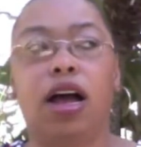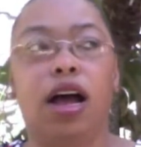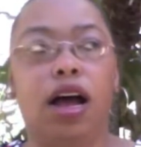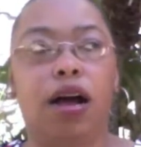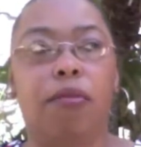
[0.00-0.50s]

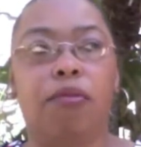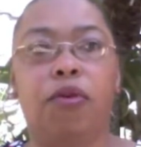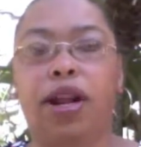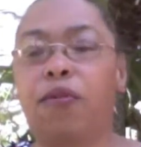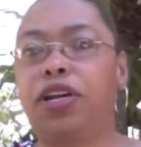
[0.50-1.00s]
But
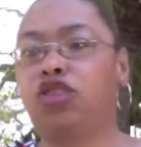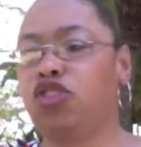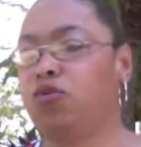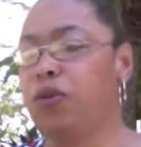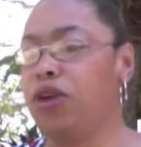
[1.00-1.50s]
what I want to do
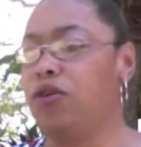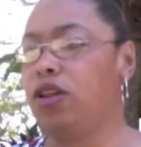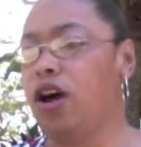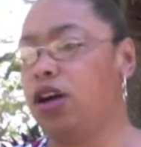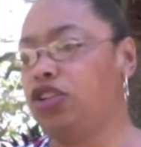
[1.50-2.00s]
is bring you
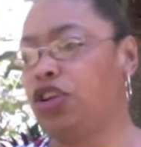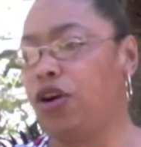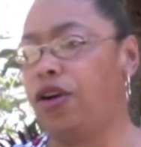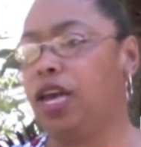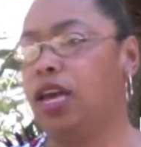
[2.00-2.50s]
along a
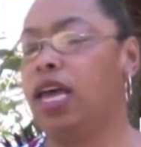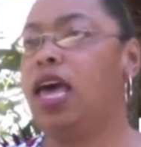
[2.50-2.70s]
journey